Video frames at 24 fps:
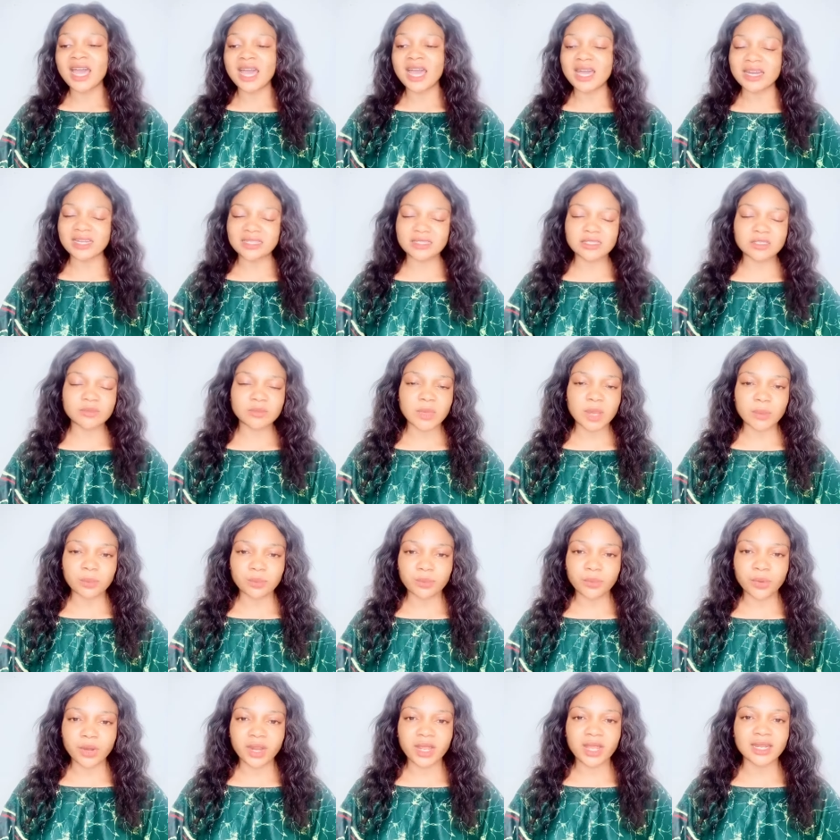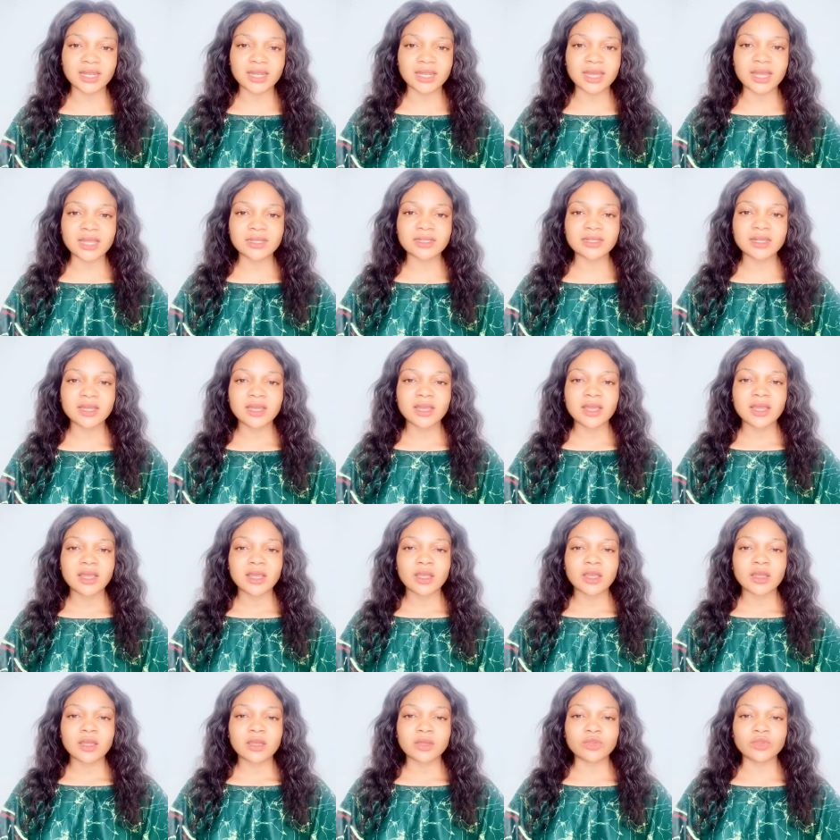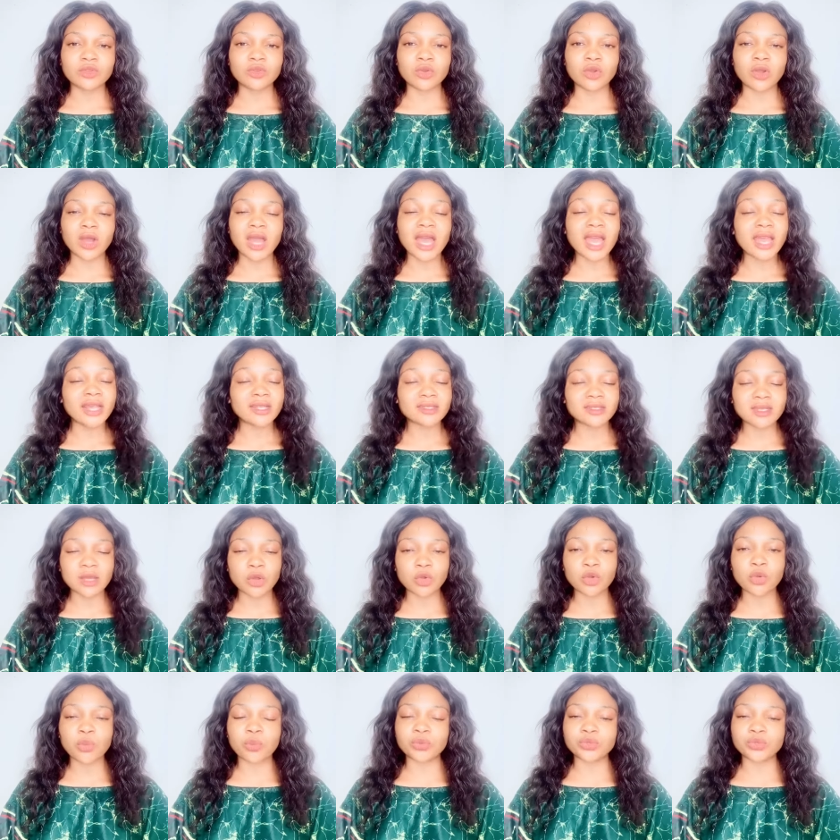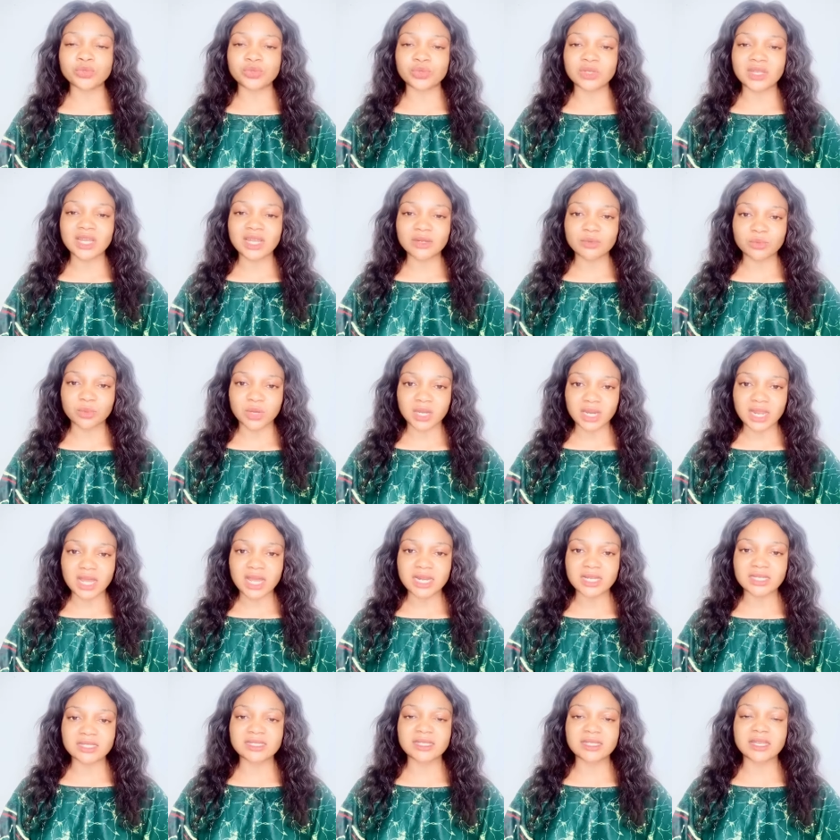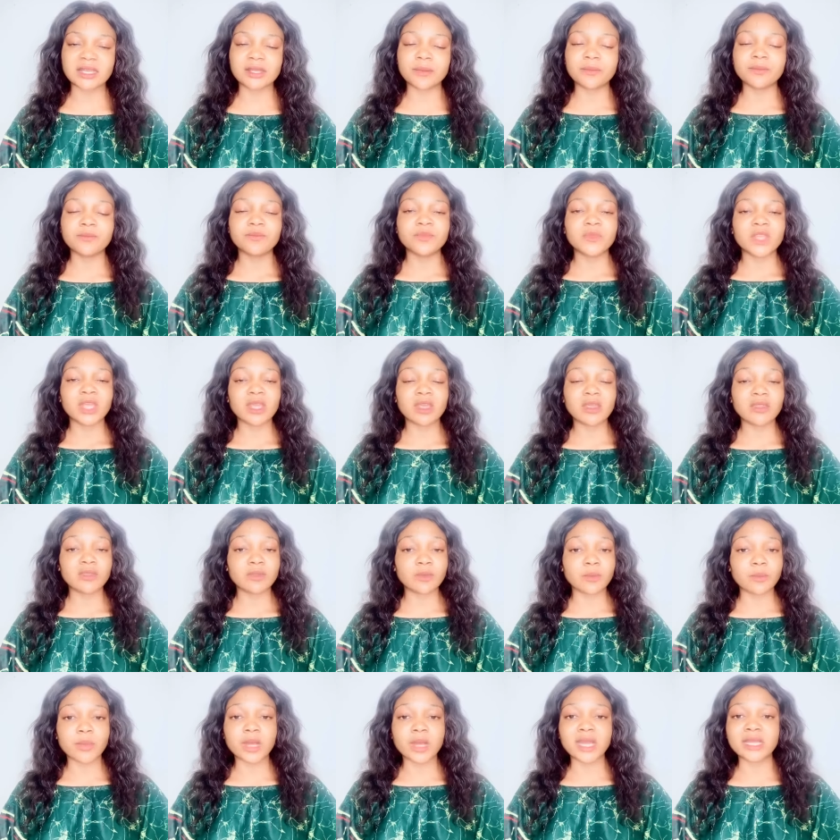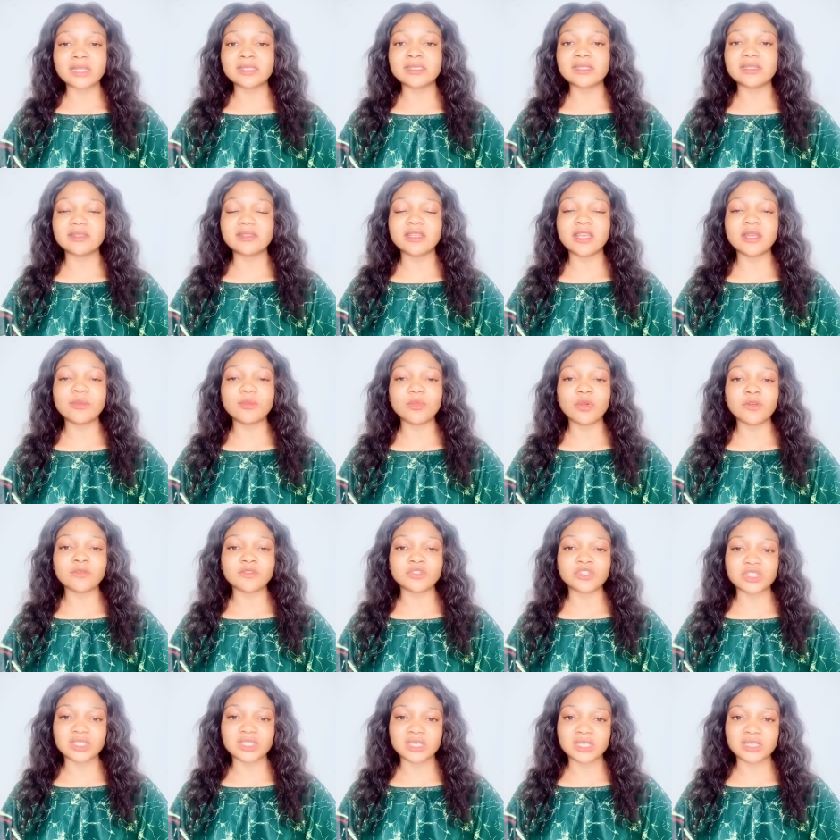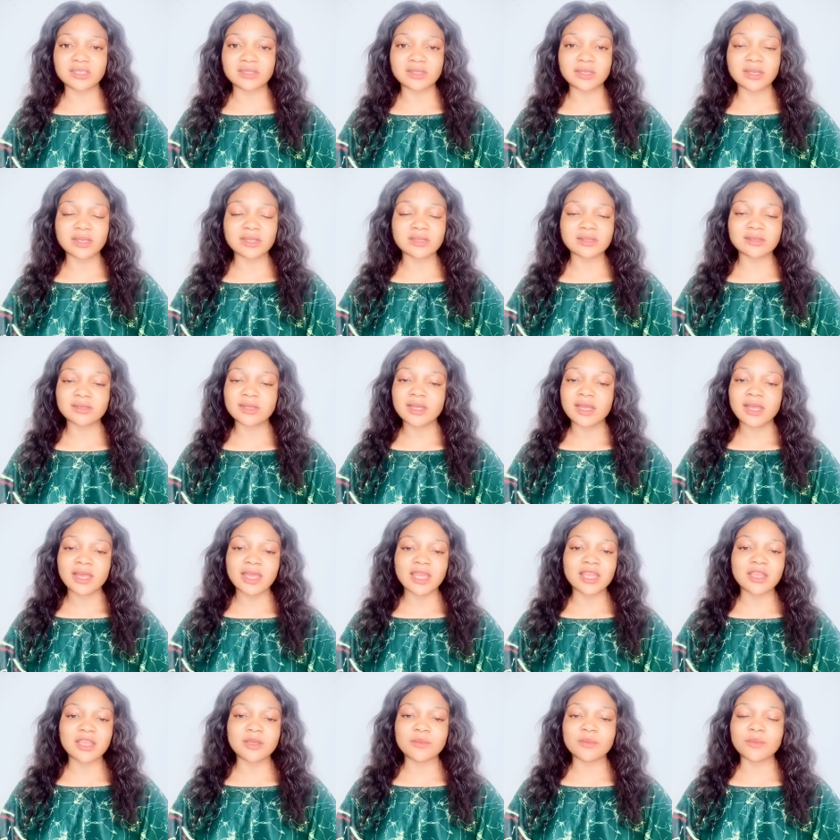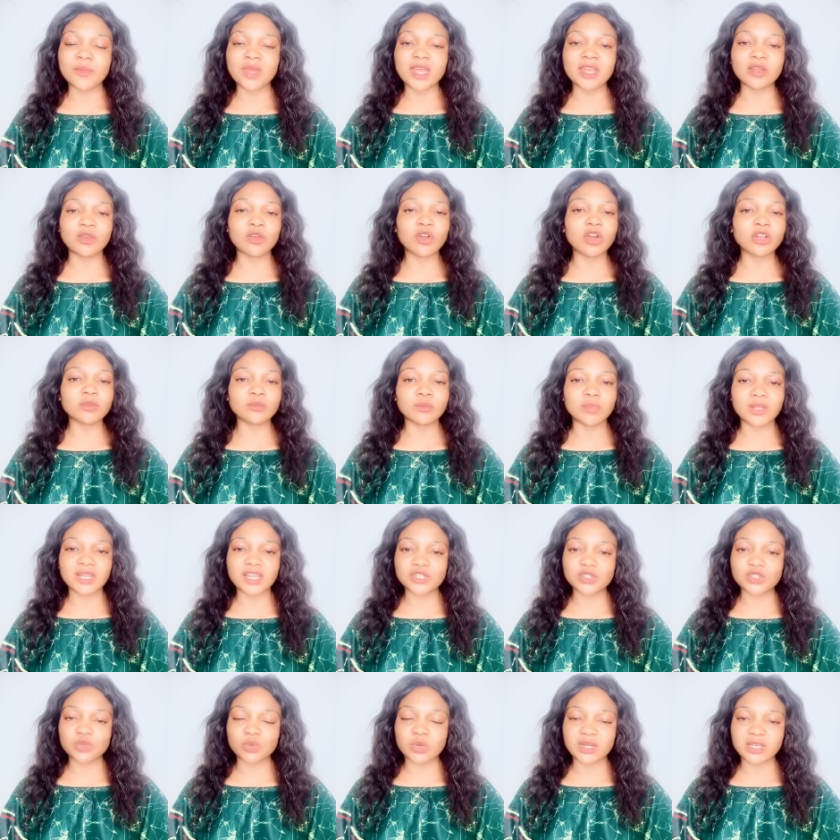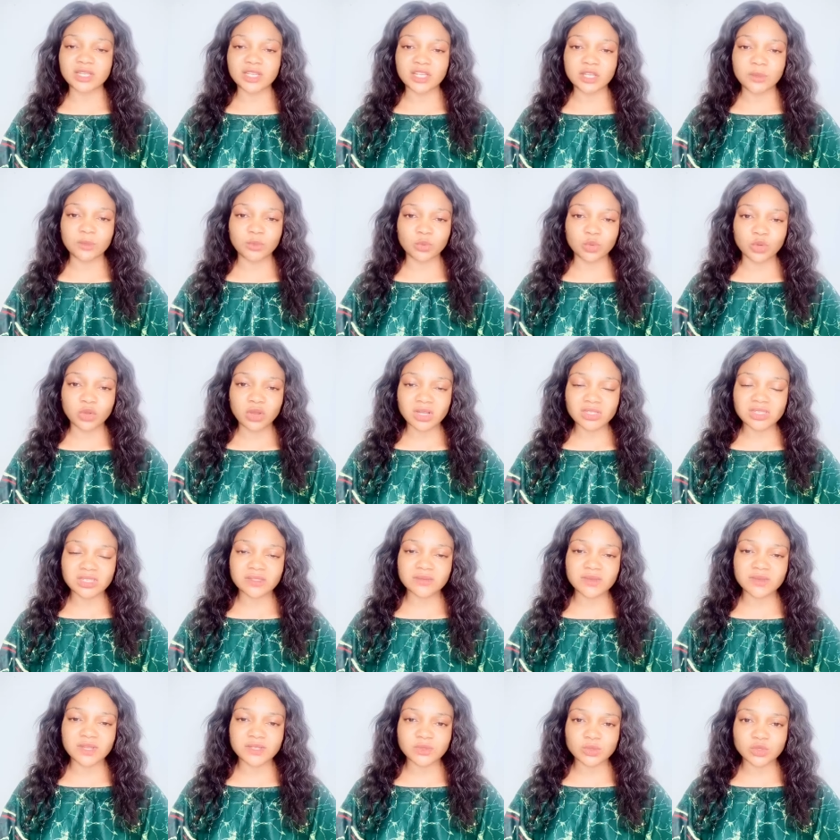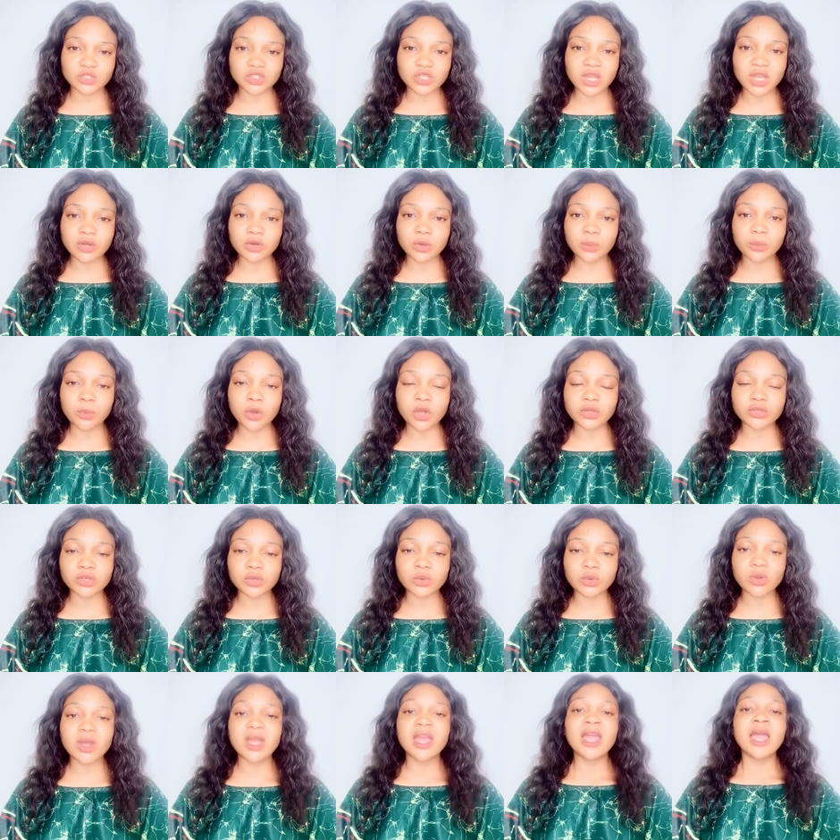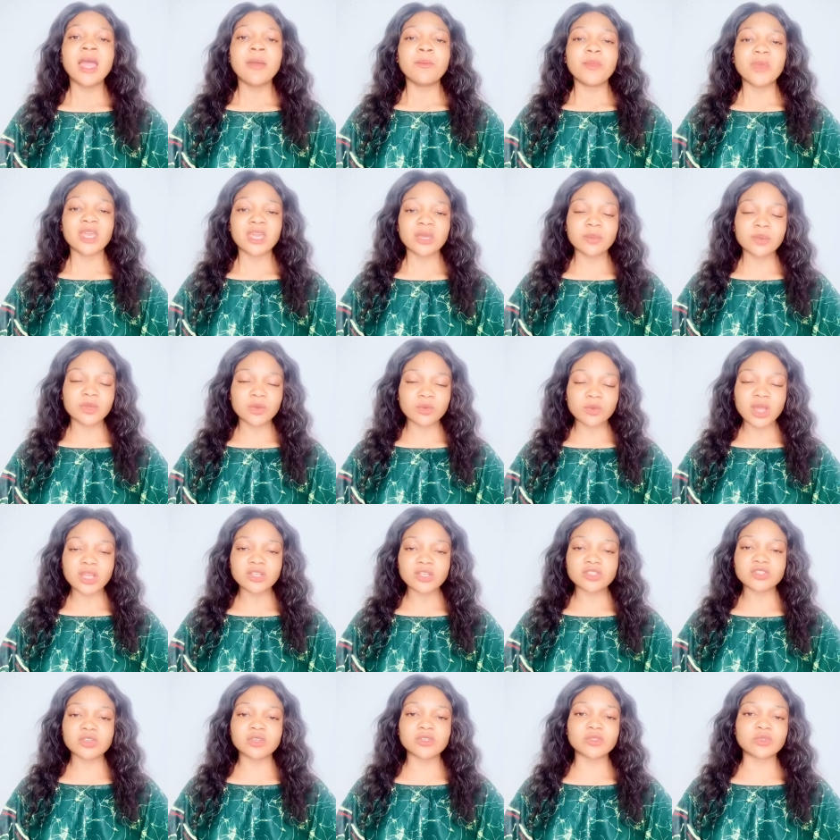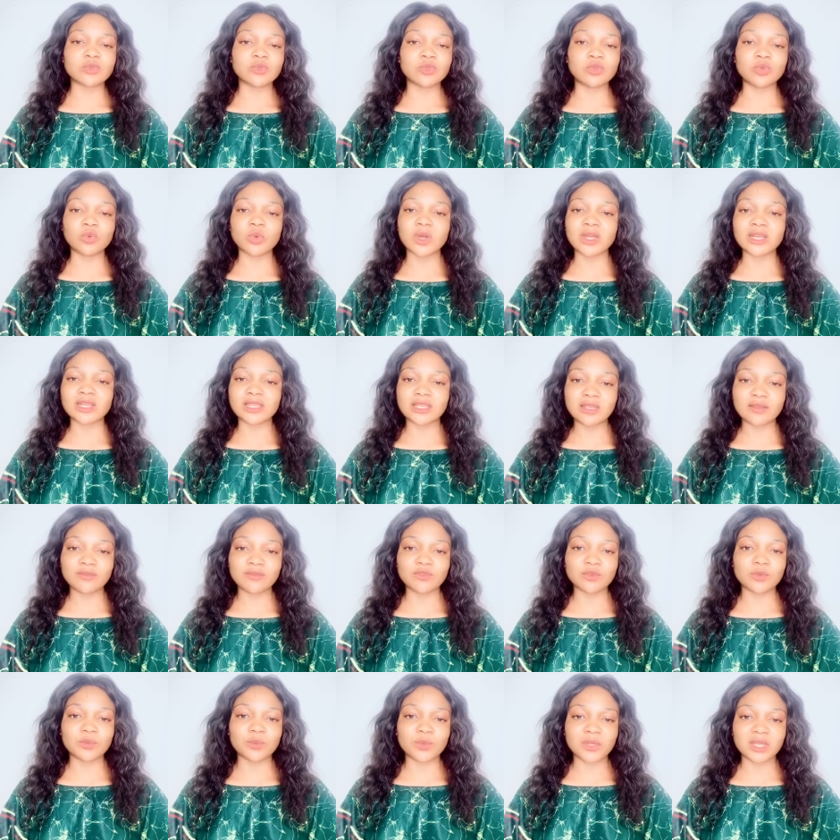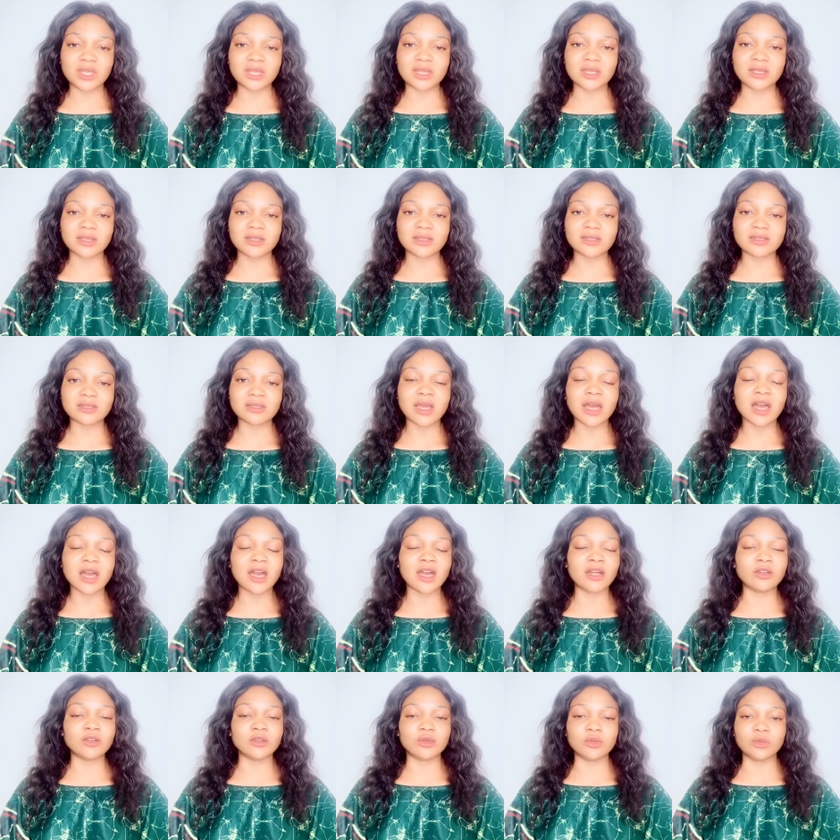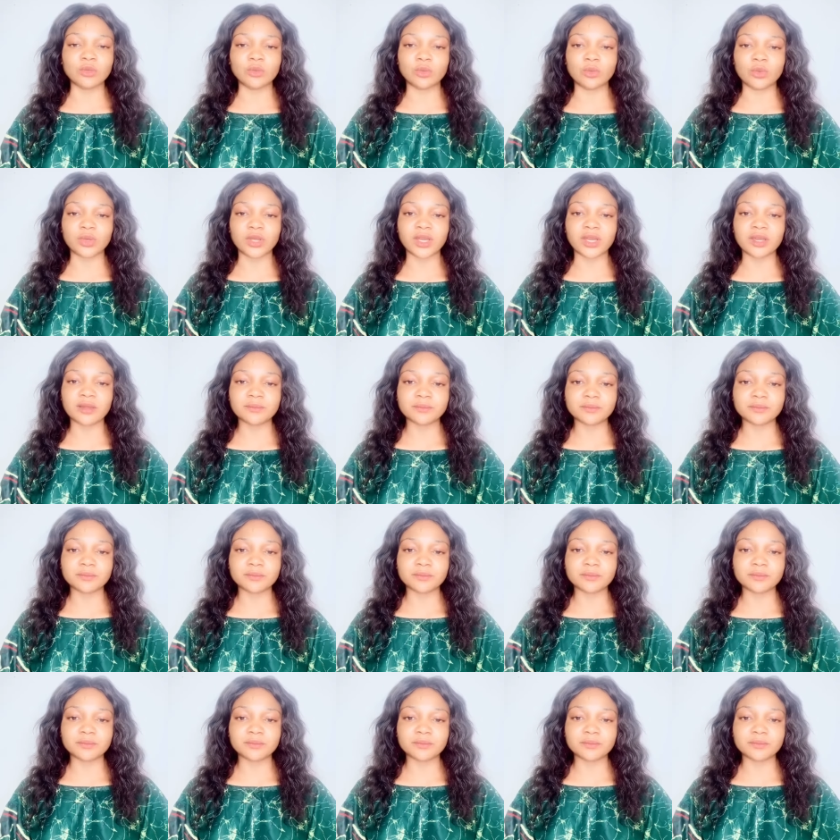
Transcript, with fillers: And it is my prayer that your eyes are open to that reality. In the mighty name of Jesus. Amen. God bless you and keep you, cause his face to shine upon you. May he be gracious to you and give you peace. Hallelujah.